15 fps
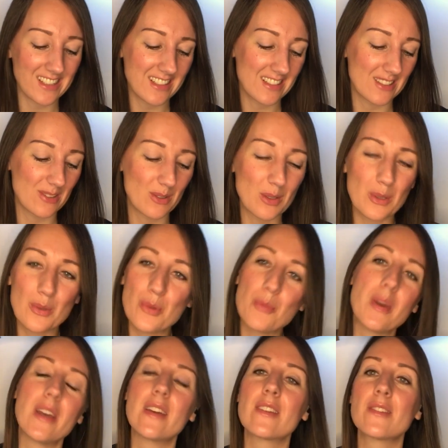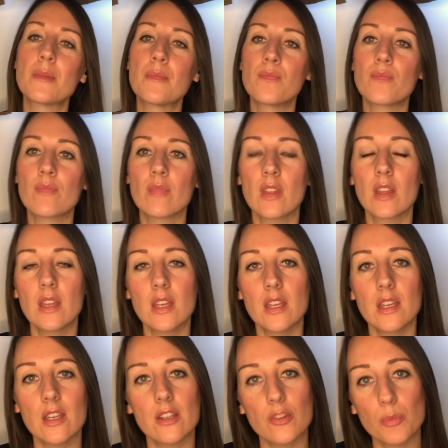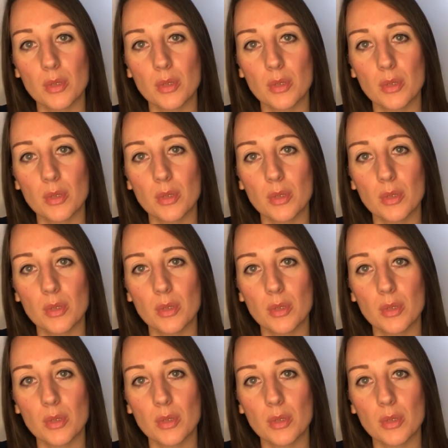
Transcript: little clothes pegs, is